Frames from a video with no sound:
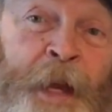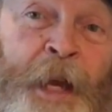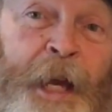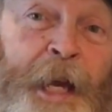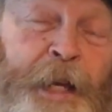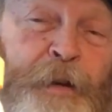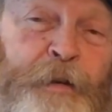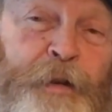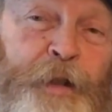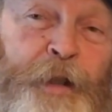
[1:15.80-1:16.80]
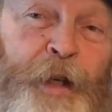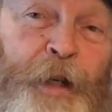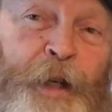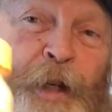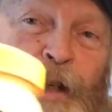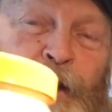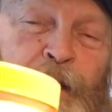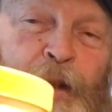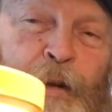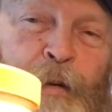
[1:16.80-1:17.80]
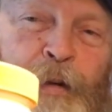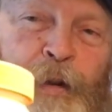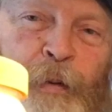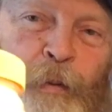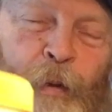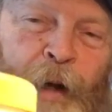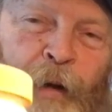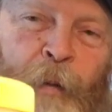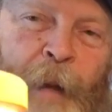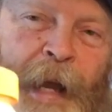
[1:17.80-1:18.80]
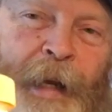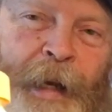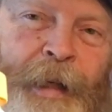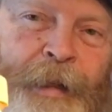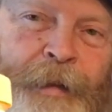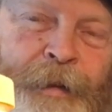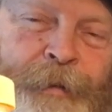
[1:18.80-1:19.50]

He uses Duke's Real Mayonnaise.